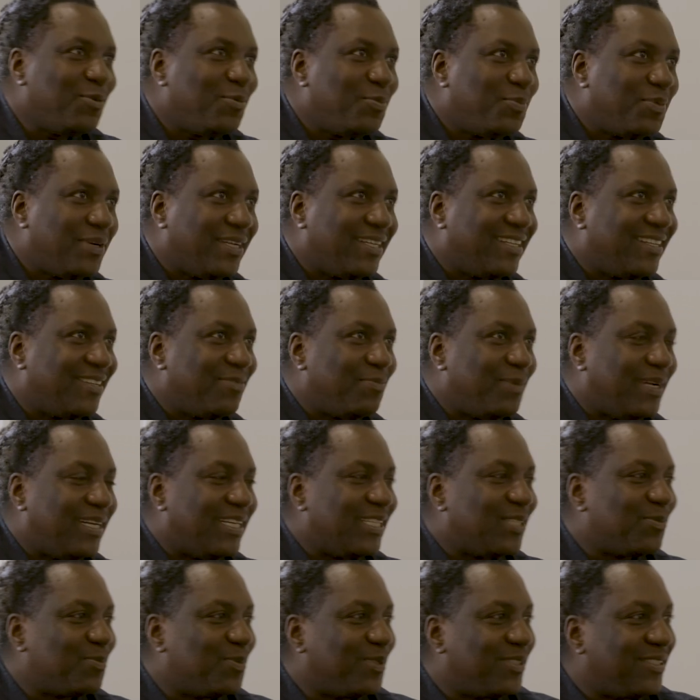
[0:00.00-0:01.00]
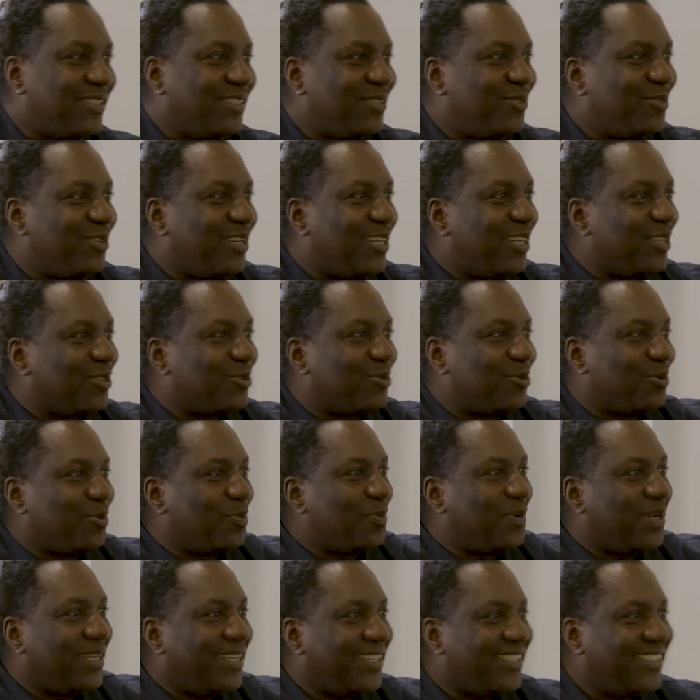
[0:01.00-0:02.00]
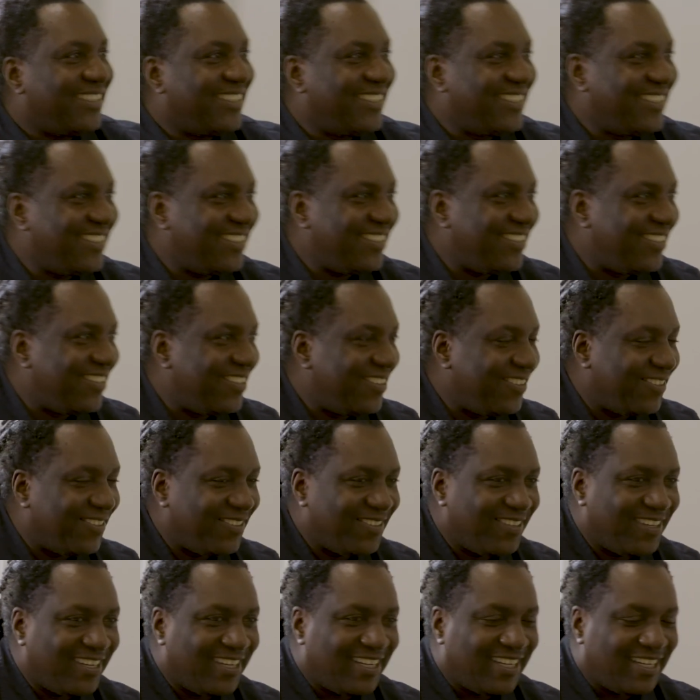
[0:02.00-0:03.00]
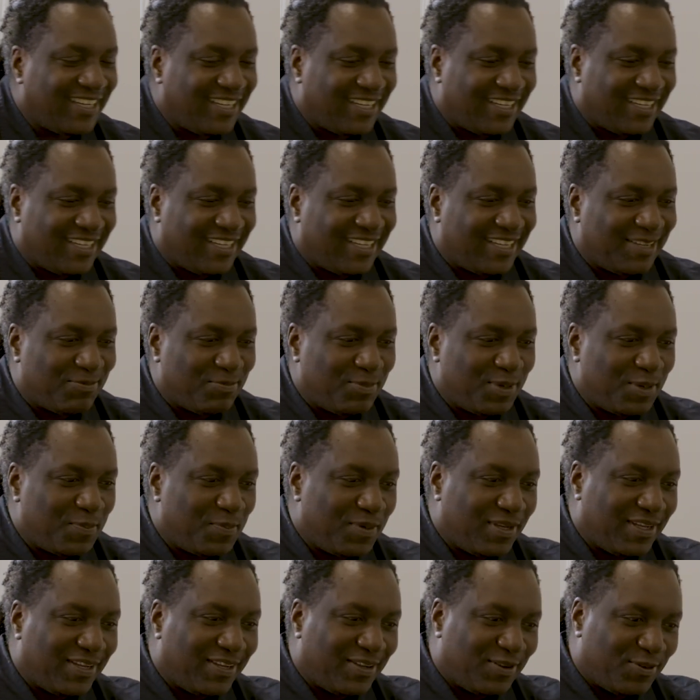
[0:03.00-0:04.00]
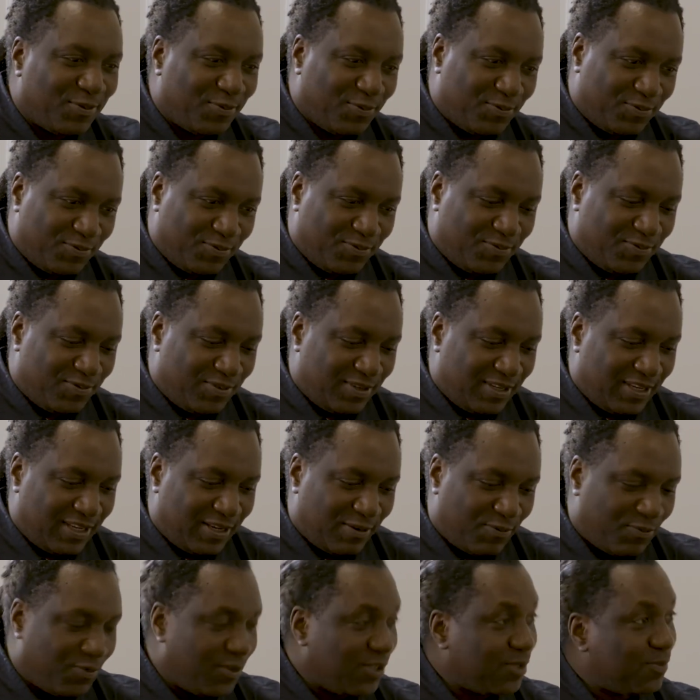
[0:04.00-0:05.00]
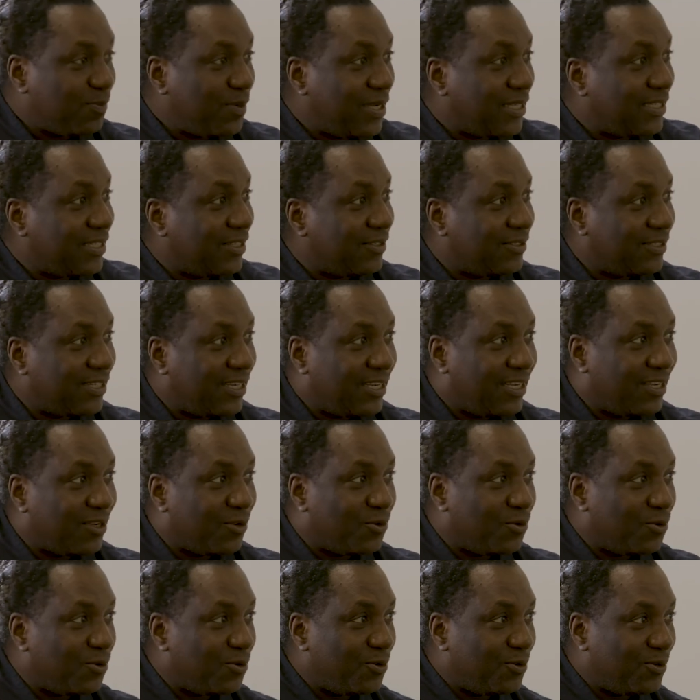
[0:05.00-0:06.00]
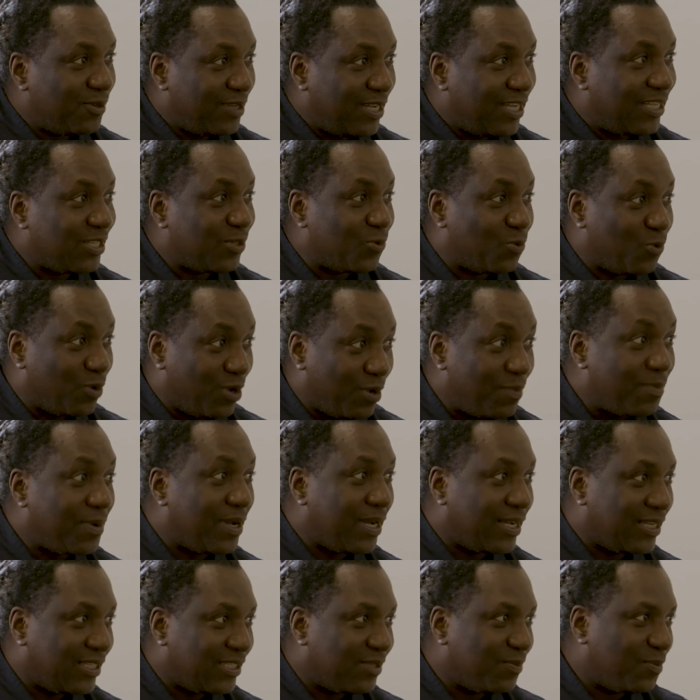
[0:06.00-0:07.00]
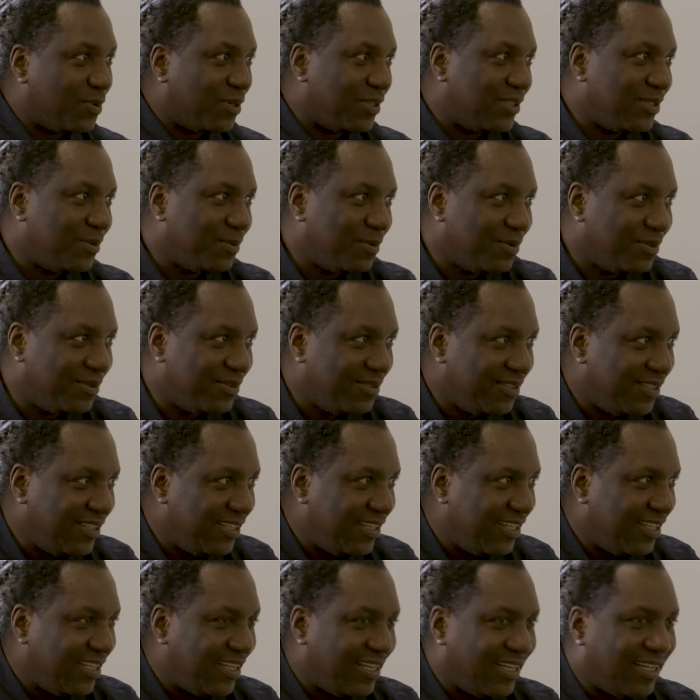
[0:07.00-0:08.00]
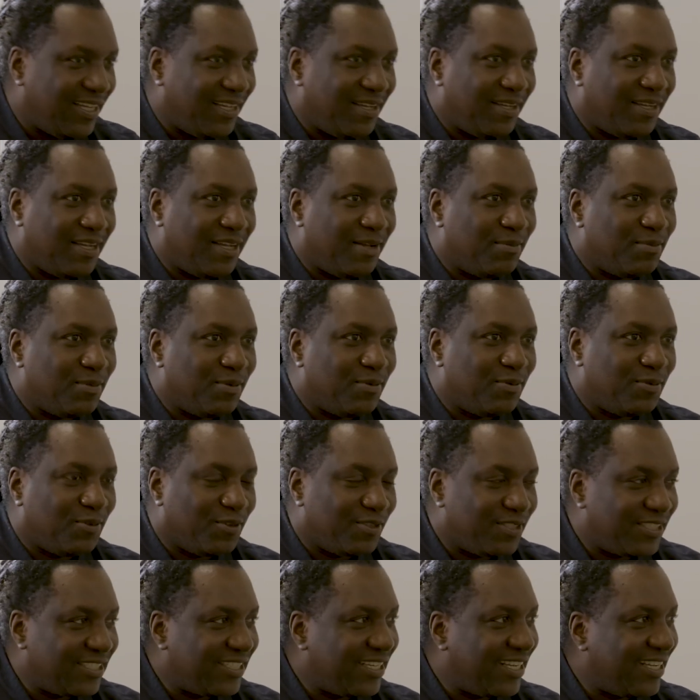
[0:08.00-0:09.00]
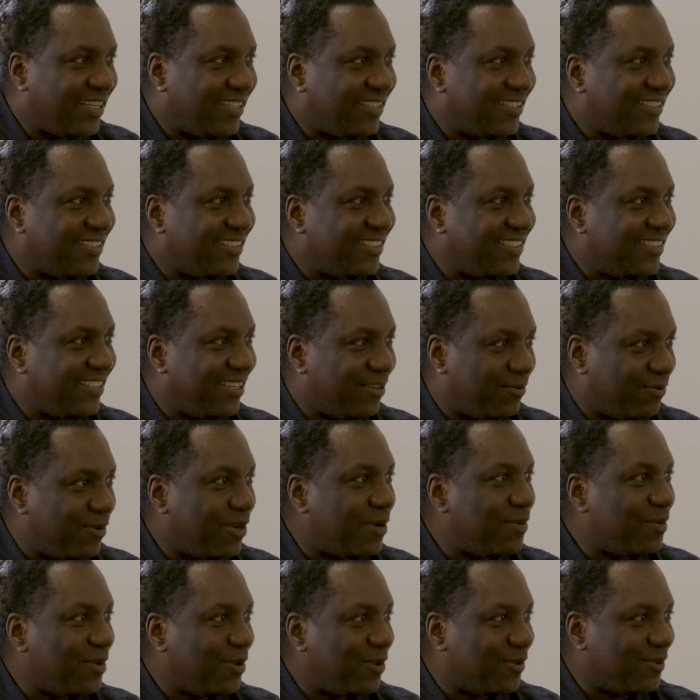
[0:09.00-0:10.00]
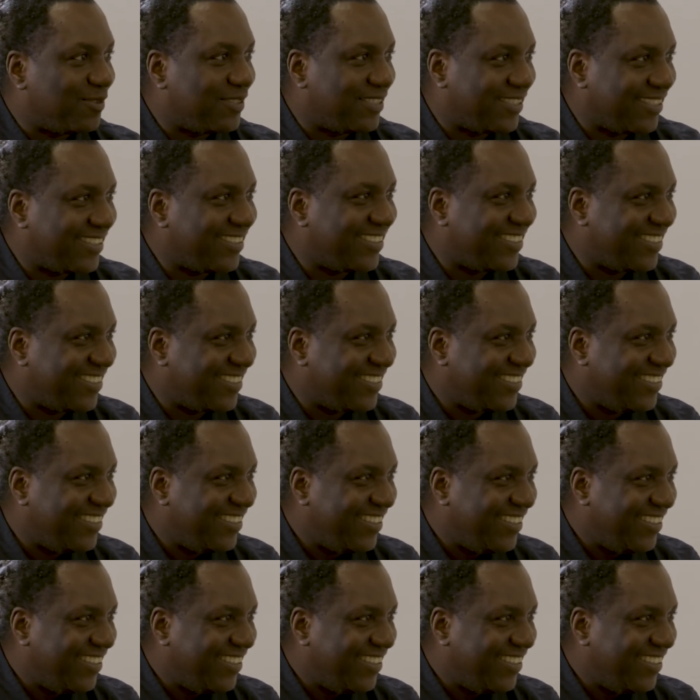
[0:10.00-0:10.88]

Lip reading: to break my response into like two parts, you know, the first part I'll try and go as way back as possible. I'm the first child in a family of six.